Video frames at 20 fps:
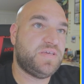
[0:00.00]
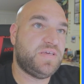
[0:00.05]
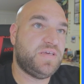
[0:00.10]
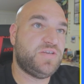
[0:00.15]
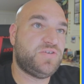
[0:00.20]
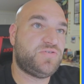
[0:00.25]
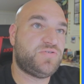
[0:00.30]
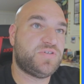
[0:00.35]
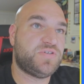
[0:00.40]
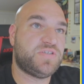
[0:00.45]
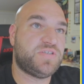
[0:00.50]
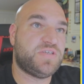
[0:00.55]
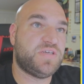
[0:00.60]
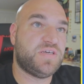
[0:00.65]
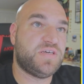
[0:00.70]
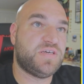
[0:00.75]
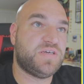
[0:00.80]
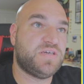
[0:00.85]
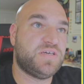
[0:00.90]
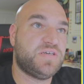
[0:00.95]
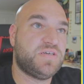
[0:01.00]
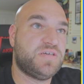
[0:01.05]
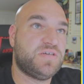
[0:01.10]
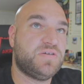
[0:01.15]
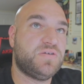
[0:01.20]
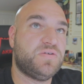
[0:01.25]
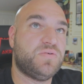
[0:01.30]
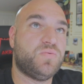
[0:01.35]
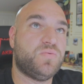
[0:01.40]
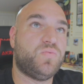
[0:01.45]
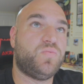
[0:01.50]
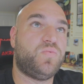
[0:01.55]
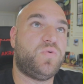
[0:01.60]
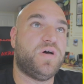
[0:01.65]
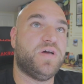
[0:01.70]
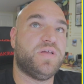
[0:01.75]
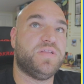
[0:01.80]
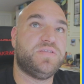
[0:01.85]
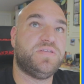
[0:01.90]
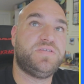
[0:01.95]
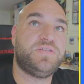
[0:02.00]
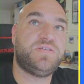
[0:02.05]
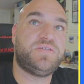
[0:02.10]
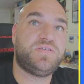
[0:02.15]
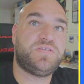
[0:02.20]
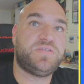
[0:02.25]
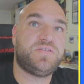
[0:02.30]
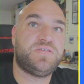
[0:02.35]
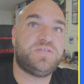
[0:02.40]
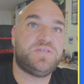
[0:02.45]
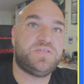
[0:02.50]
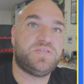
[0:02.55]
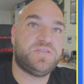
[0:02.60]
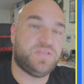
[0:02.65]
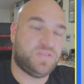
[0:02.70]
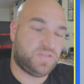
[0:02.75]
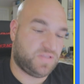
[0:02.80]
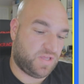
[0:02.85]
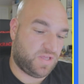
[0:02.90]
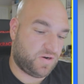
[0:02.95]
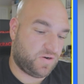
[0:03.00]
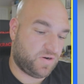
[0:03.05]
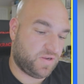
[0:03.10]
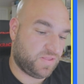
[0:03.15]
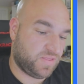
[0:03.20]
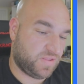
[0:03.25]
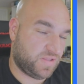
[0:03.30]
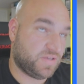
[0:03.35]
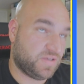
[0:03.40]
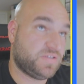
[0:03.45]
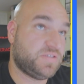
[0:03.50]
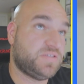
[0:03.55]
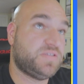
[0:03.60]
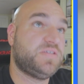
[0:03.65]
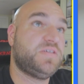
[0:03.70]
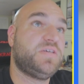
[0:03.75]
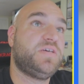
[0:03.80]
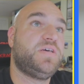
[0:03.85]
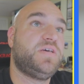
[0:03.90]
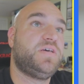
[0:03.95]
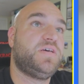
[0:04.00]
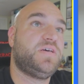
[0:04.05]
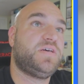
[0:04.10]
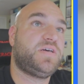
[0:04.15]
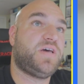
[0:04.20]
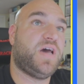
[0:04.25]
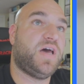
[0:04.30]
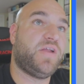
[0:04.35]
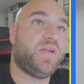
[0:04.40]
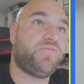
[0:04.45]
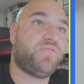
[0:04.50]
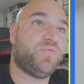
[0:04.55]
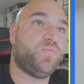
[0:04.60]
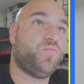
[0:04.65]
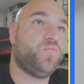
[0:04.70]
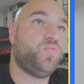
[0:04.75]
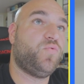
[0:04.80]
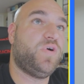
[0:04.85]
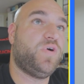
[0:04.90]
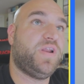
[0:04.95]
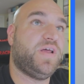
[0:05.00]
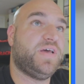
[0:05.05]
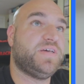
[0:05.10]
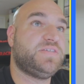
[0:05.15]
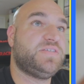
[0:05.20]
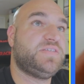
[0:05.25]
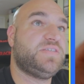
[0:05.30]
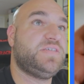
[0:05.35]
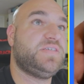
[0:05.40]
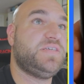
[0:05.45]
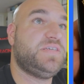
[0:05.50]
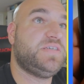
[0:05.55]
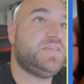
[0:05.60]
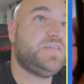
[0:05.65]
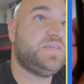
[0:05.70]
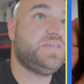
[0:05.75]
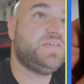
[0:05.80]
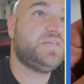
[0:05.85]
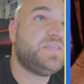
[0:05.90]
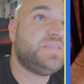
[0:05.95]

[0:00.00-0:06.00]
interesting ones that are in this, kind of from what I see.